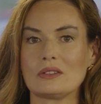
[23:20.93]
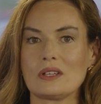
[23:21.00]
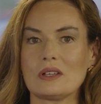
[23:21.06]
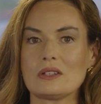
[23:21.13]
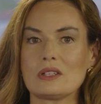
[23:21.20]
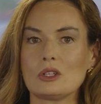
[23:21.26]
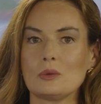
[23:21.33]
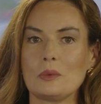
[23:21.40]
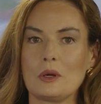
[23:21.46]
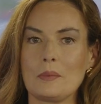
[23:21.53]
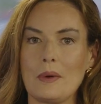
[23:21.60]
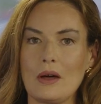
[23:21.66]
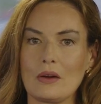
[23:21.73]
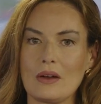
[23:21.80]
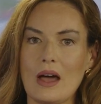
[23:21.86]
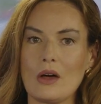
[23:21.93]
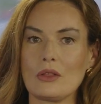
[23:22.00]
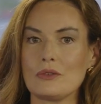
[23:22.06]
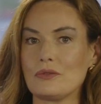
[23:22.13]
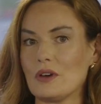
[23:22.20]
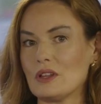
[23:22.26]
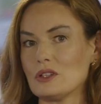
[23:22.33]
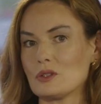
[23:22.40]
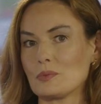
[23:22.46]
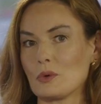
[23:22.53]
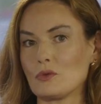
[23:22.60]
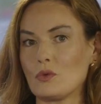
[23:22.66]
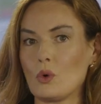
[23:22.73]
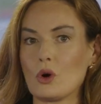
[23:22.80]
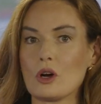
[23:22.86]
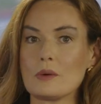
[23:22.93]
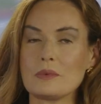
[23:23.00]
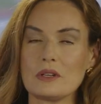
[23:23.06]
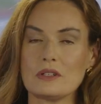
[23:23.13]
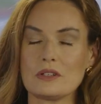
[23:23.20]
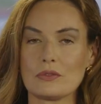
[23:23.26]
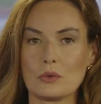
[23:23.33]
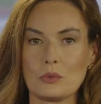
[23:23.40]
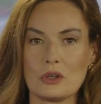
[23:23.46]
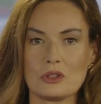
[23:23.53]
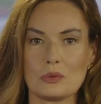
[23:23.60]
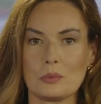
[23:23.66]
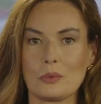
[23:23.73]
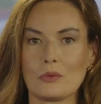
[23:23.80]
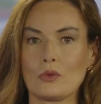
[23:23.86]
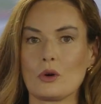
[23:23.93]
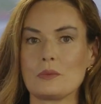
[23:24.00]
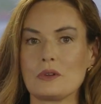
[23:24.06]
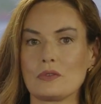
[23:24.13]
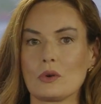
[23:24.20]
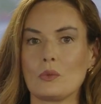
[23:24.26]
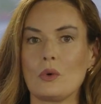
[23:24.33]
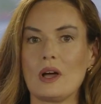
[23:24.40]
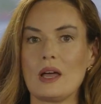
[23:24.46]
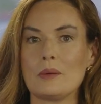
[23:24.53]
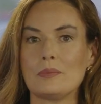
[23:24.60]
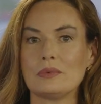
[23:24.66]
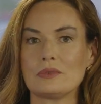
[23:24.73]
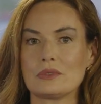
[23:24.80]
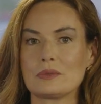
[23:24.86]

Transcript: Tell us a little bit about how the funds performed, and different ones will perform different ways,